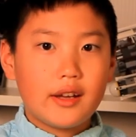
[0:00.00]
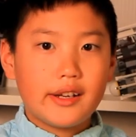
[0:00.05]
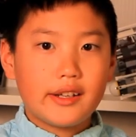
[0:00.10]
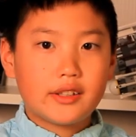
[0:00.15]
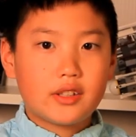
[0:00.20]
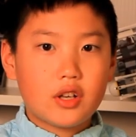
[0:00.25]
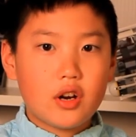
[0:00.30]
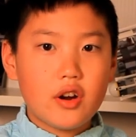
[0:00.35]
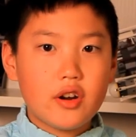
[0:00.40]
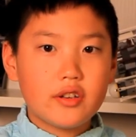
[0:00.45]

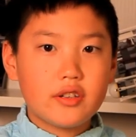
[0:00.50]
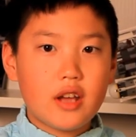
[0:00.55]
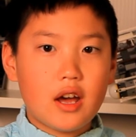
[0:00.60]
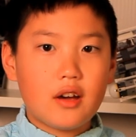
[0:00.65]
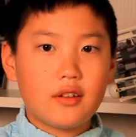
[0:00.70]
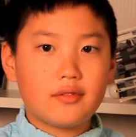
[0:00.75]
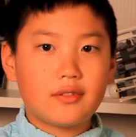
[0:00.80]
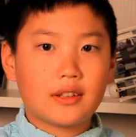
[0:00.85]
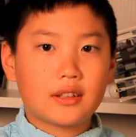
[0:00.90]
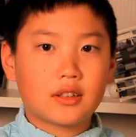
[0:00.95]
It turns
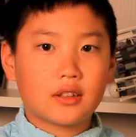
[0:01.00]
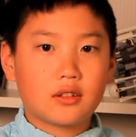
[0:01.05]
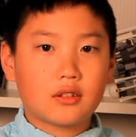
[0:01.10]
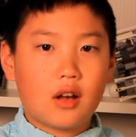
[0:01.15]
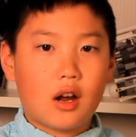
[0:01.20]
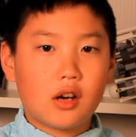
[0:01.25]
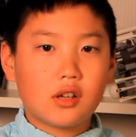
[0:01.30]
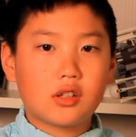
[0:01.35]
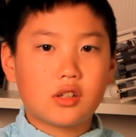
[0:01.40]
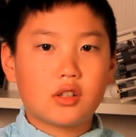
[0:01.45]
out that the
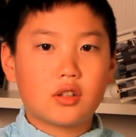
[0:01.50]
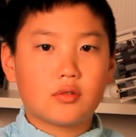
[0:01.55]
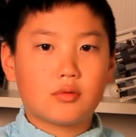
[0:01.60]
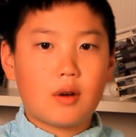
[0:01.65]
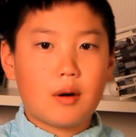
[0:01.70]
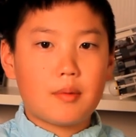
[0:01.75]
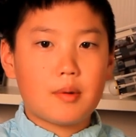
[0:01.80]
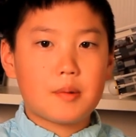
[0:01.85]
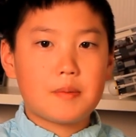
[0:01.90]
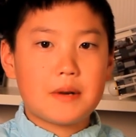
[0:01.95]
larger the
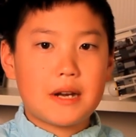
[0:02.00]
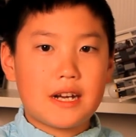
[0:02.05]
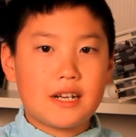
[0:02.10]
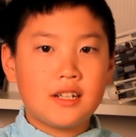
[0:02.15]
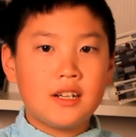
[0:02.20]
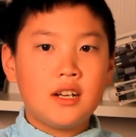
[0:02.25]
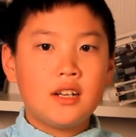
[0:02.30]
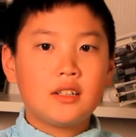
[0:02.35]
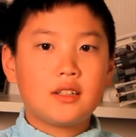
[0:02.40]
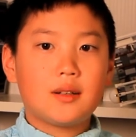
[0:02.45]
rubber
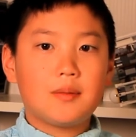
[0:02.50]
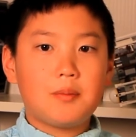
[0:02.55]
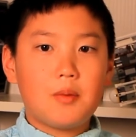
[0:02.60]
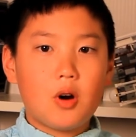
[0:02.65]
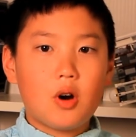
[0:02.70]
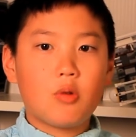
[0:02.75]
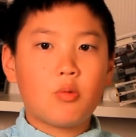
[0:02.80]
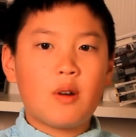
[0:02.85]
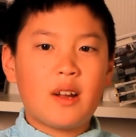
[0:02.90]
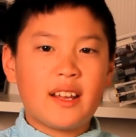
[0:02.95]
band, the
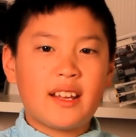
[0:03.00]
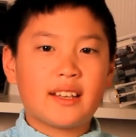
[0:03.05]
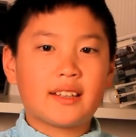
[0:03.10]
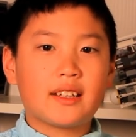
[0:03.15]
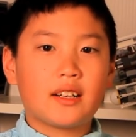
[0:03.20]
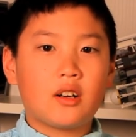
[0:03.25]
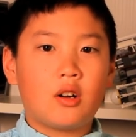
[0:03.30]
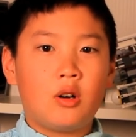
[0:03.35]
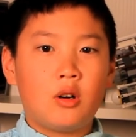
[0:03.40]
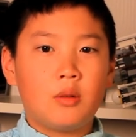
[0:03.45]
more weight it
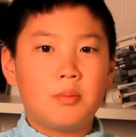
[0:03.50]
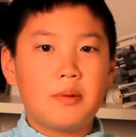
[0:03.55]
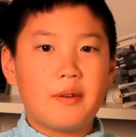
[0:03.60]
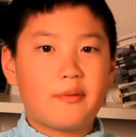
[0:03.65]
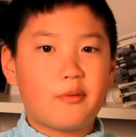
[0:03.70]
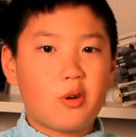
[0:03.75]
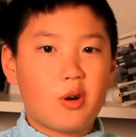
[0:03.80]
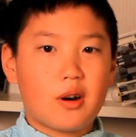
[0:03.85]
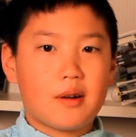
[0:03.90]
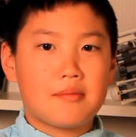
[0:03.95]
can hold
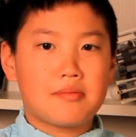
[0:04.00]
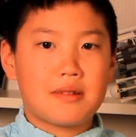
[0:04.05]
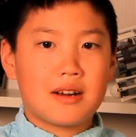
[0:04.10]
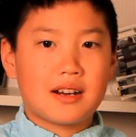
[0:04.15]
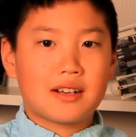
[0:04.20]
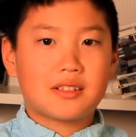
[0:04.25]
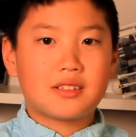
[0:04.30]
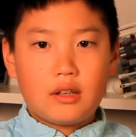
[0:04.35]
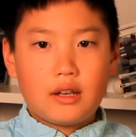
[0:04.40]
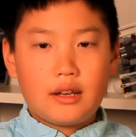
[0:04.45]
before it
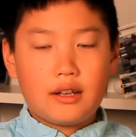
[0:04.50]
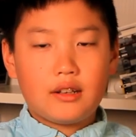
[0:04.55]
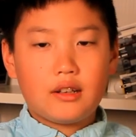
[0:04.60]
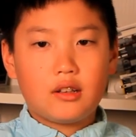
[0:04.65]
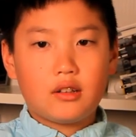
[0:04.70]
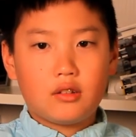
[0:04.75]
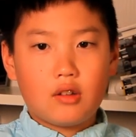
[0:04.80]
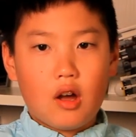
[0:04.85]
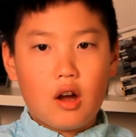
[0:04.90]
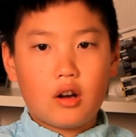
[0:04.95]
breaks, and
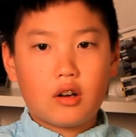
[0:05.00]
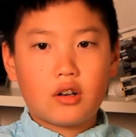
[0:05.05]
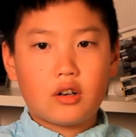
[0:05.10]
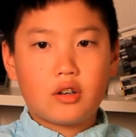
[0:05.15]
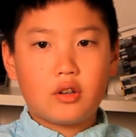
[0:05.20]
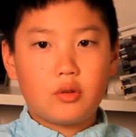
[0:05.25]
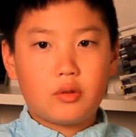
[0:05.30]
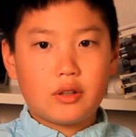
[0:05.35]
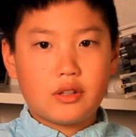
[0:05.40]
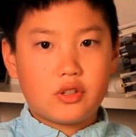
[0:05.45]
the longer
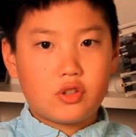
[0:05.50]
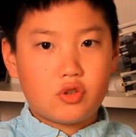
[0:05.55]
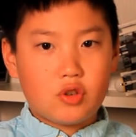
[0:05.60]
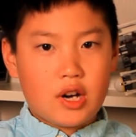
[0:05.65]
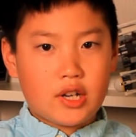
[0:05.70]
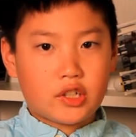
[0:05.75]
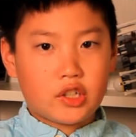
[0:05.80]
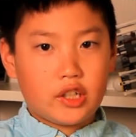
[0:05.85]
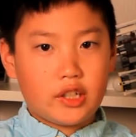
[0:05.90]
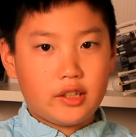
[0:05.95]
you can
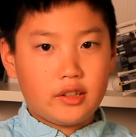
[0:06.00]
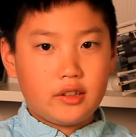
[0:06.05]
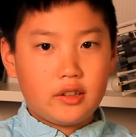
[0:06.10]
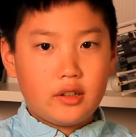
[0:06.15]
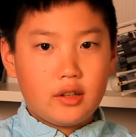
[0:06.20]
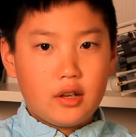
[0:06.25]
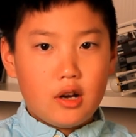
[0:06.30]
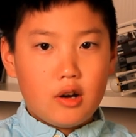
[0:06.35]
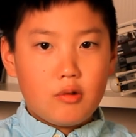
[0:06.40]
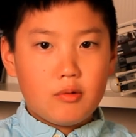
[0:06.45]
stretch it.
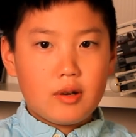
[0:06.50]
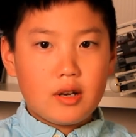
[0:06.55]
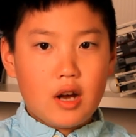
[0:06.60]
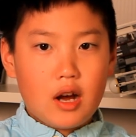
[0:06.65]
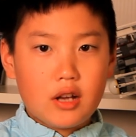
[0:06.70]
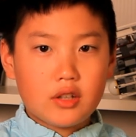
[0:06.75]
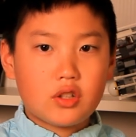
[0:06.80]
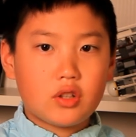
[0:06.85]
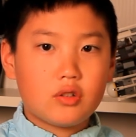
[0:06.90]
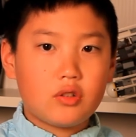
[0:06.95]
We
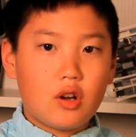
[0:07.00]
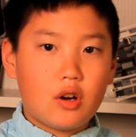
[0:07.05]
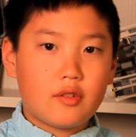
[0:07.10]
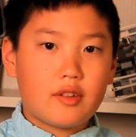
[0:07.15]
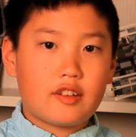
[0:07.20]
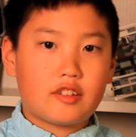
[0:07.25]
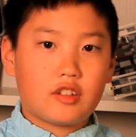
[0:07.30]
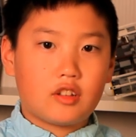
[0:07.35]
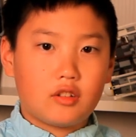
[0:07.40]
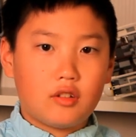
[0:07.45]
also know
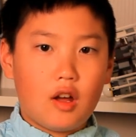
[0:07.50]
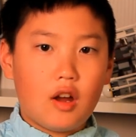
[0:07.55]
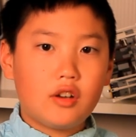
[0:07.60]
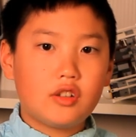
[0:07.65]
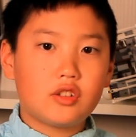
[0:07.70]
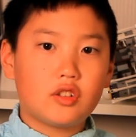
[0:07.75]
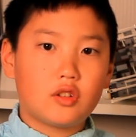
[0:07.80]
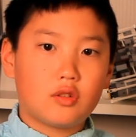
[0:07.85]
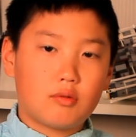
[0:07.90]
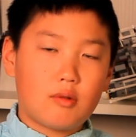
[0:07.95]
that the
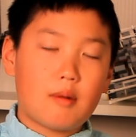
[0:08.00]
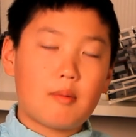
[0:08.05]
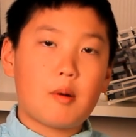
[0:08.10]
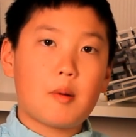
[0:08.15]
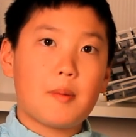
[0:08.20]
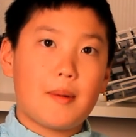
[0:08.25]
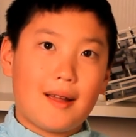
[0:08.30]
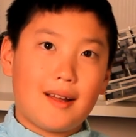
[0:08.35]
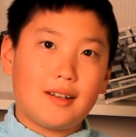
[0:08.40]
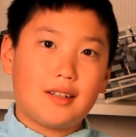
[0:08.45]
larger the
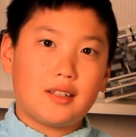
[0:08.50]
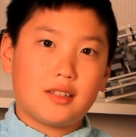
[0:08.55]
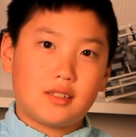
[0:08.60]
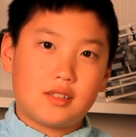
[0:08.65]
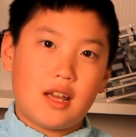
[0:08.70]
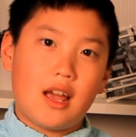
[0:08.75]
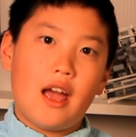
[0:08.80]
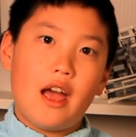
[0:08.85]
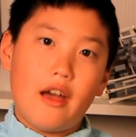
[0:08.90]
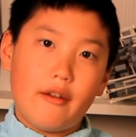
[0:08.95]
rubber band is,
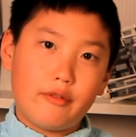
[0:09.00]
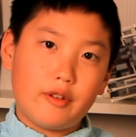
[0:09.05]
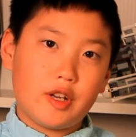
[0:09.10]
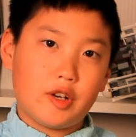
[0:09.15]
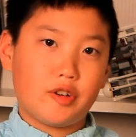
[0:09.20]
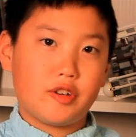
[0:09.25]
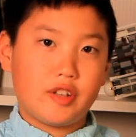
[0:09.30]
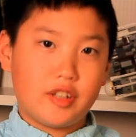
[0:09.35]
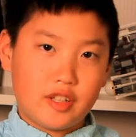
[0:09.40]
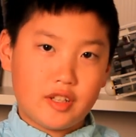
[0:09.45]
the
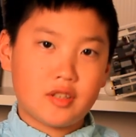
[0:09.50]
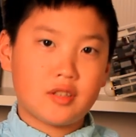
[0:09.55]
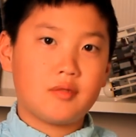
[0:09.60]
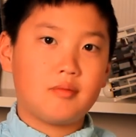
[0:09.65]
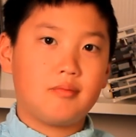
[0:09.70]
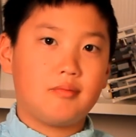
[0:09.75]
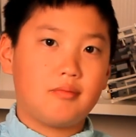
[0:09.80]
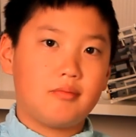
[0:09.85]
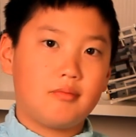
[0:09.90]
heavier it is.